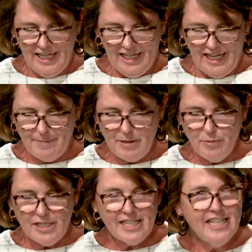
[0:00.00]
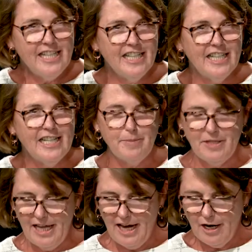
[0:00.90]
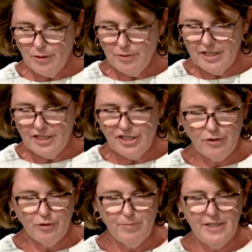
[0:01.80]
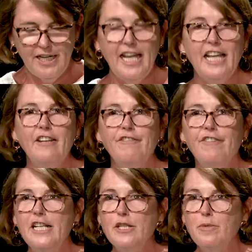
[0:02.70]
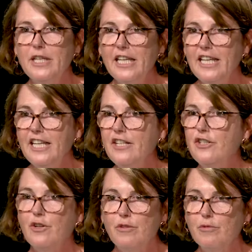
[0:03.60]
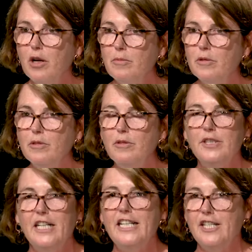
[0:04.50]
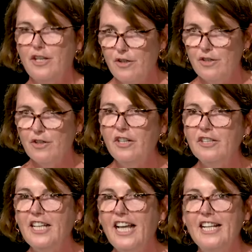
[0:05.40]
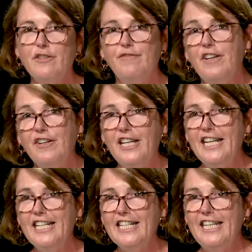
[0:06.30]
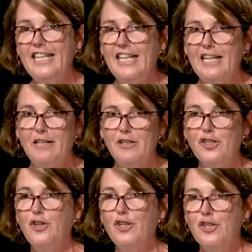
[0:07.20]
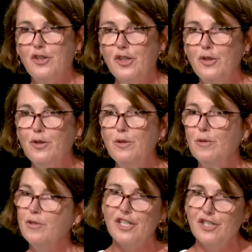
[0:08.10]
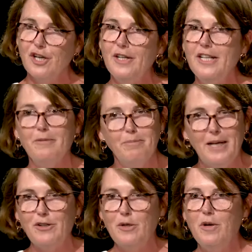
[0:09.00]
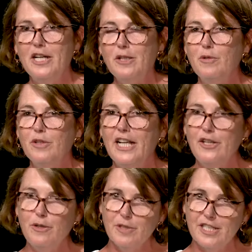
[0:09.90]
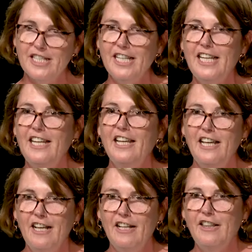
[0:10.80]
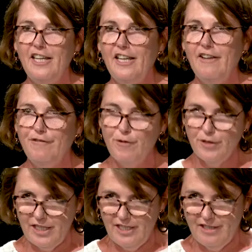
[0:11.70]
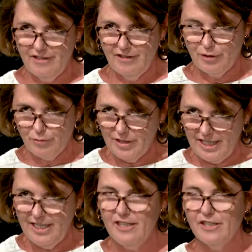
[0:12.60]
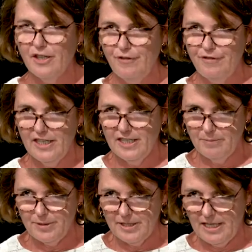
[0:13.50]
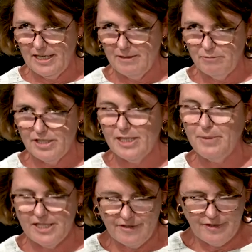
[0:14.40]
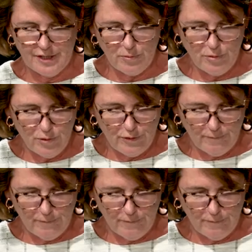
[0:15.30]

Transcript: Amy Whitting, Elizabeth Harrower, Gerald Murnane, Fay Zwicky, John Romeril, the list goes on, and it's very easily uh, searched on a Google. Just go in Patrick White Award and you will see the forty-three so far um, recipients of this award.